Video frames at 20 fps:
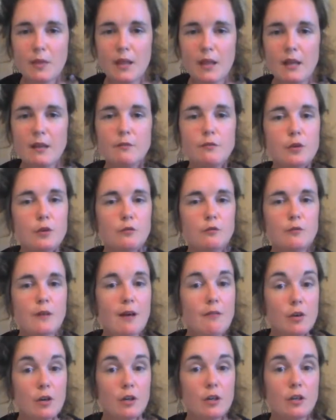If you've
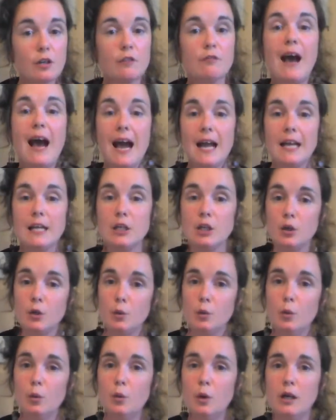never heard of
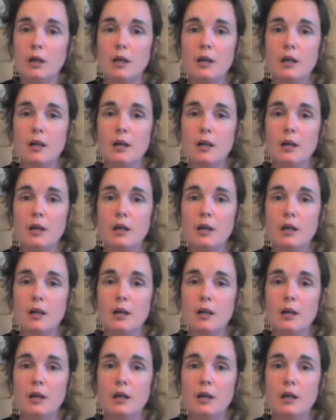haiku,